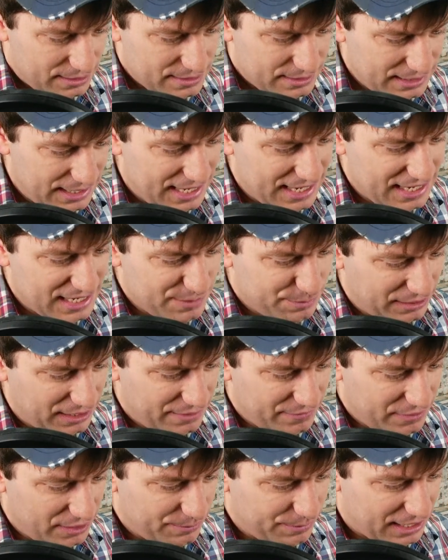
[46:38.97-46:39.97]
Seeing is
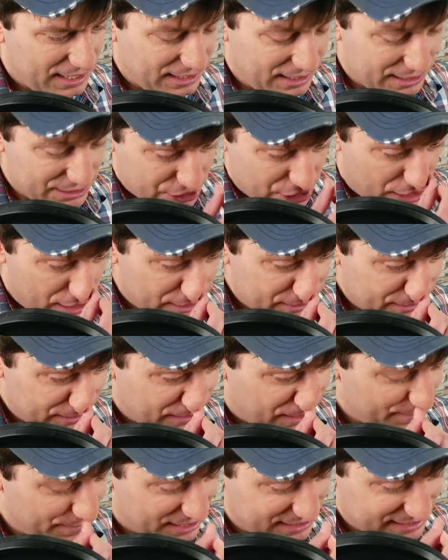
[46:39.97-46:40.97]
believing, but I got chocolate
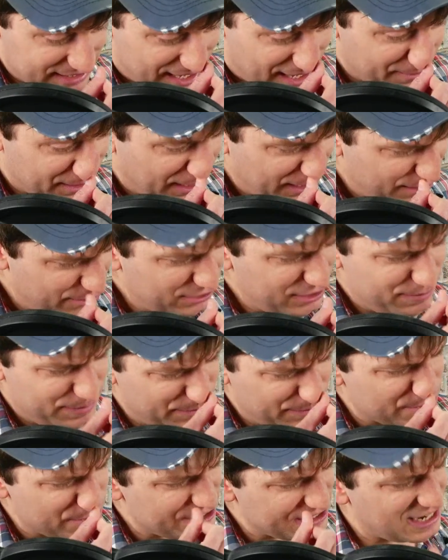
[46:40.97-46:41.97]
on my tablet. I don't think
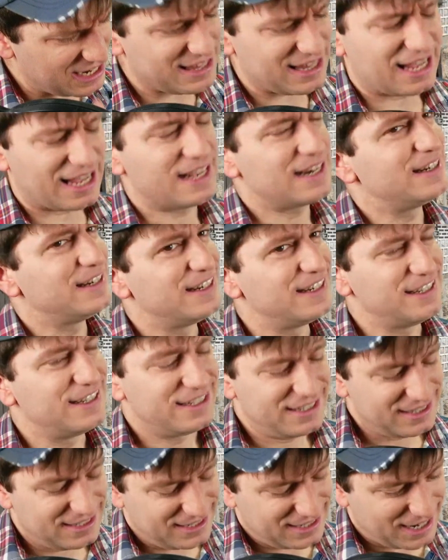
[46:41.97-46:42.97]
people say that.
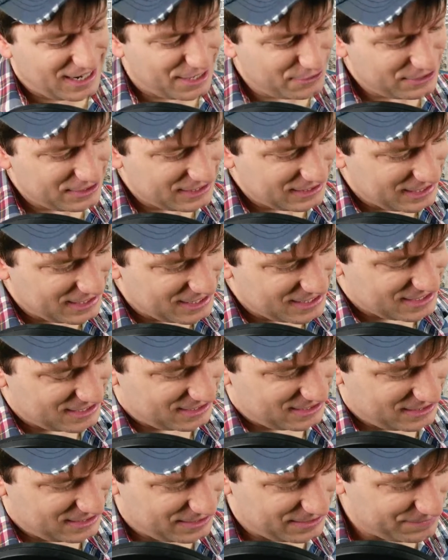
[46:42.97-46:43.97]
I don't think that's
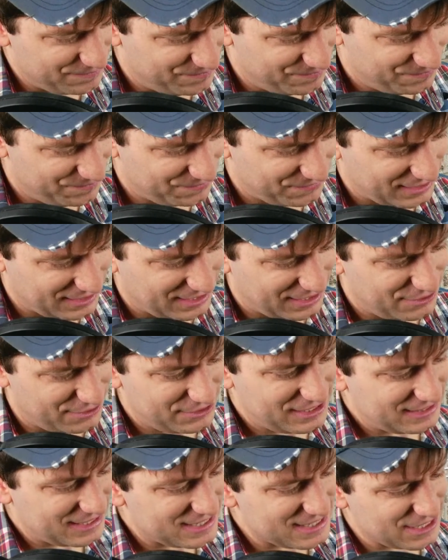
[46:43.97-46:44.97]
a
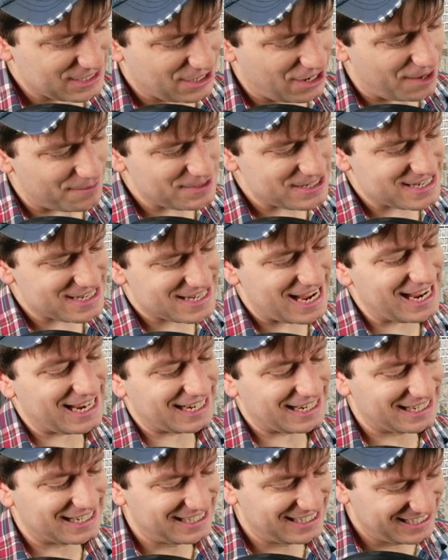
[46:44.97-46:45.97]
common
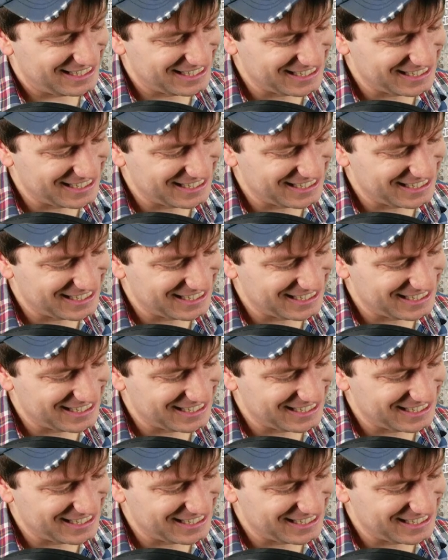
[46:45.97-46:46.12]
saying.